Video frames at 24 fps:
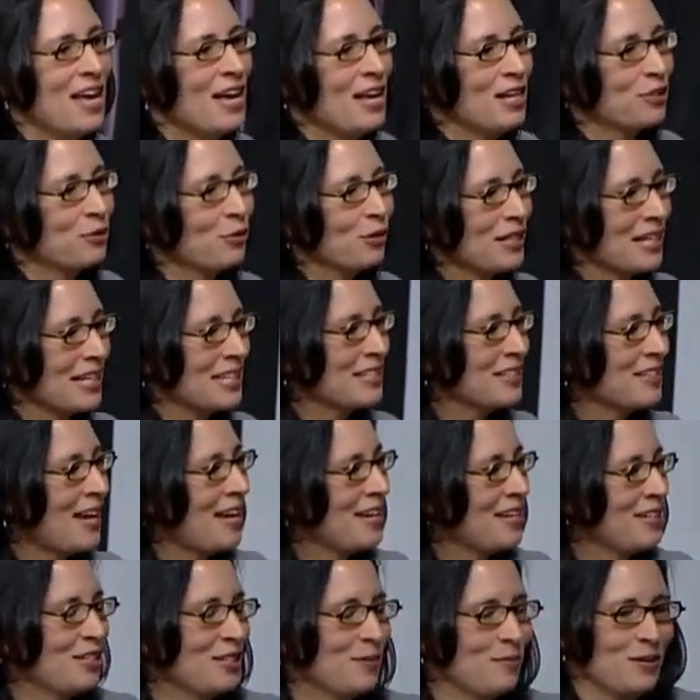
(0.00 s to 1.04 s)
it's really
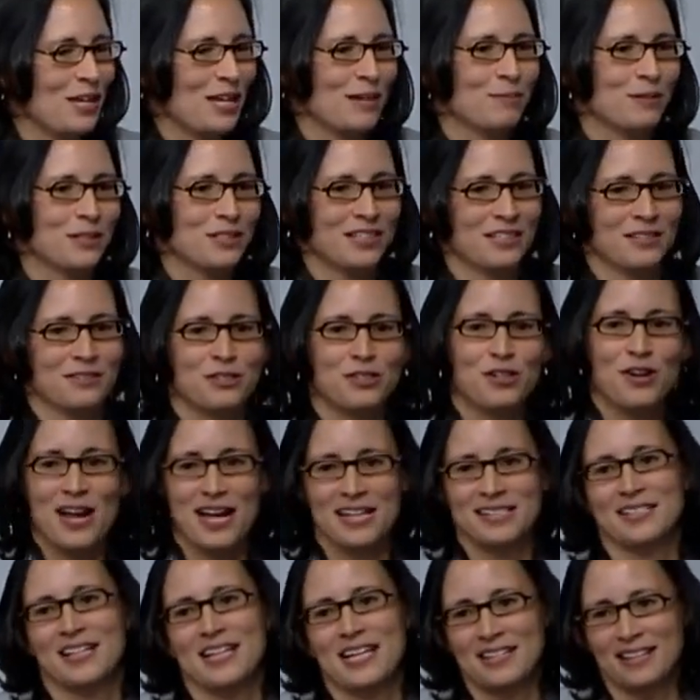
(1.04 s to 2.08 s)
exciting to be able to
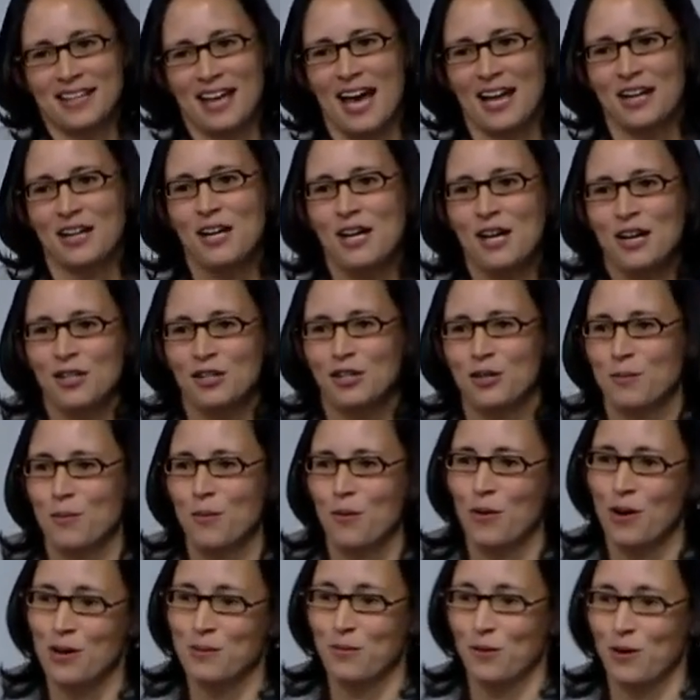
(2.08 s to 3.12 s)
translate that to
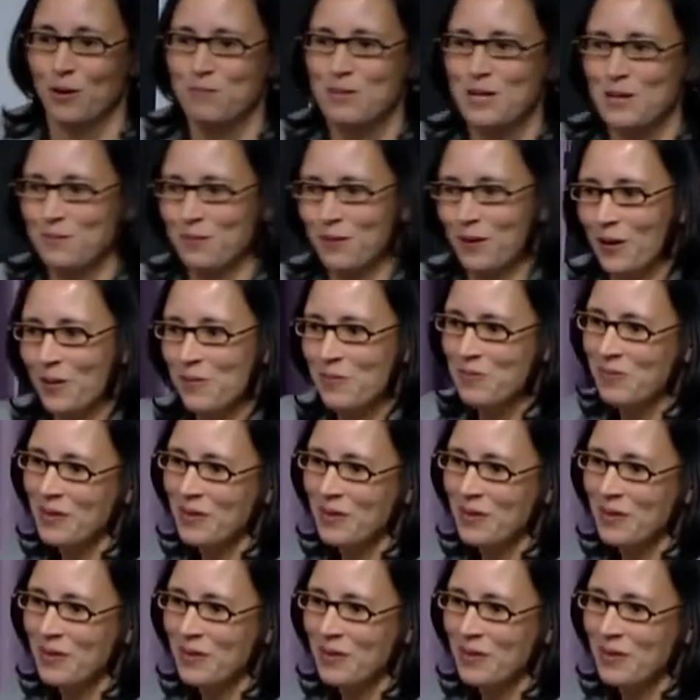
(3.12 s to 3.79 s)
more and more people.